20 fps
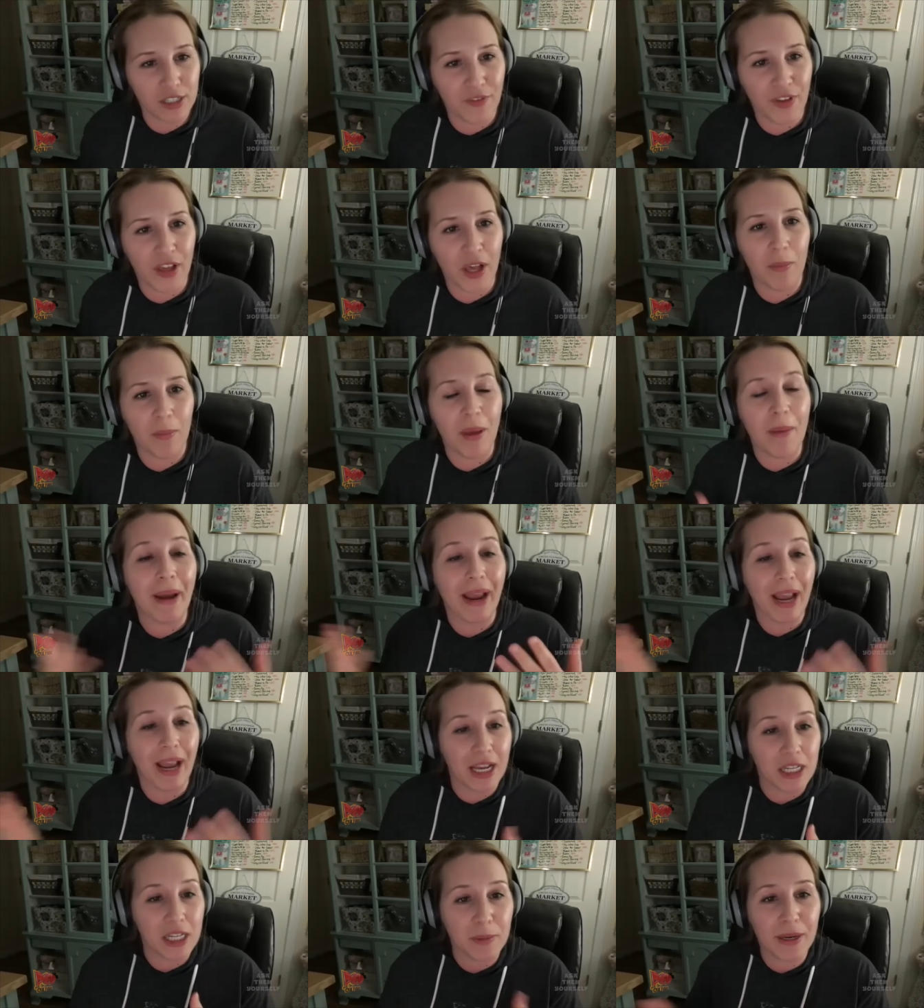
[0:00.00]
film and my
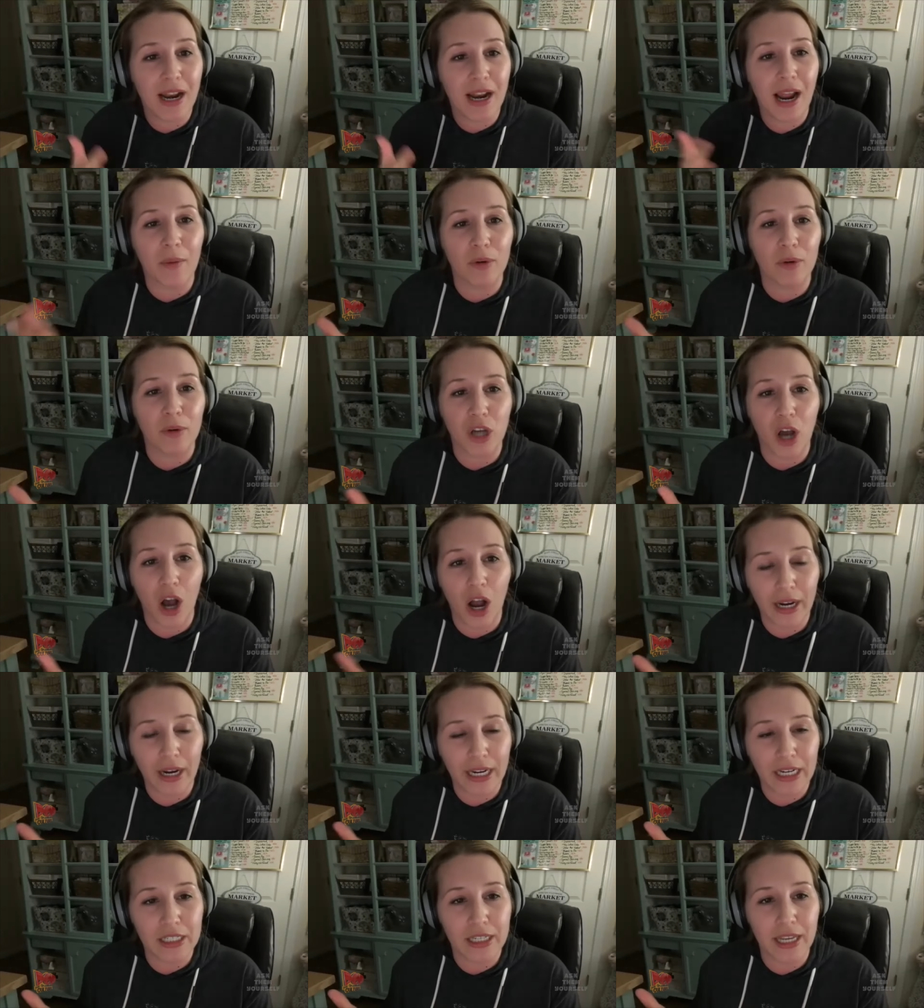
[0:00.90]
husband and I were
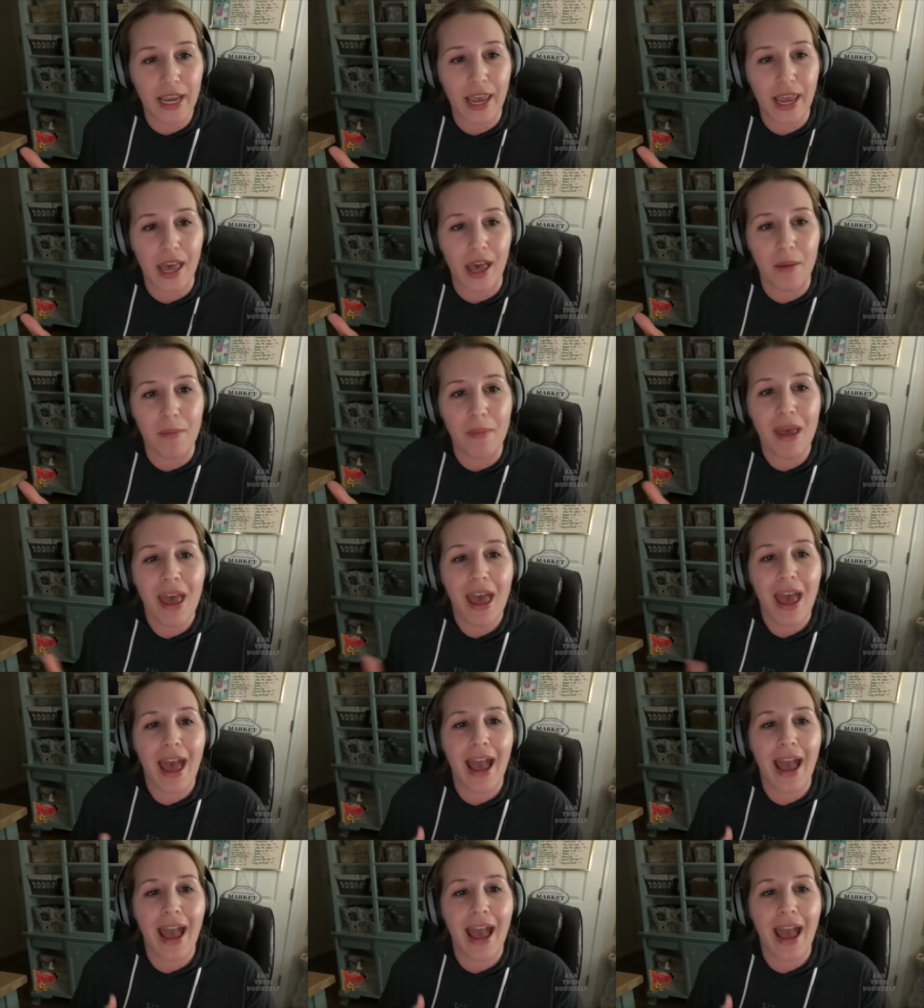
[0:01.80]
talking to him.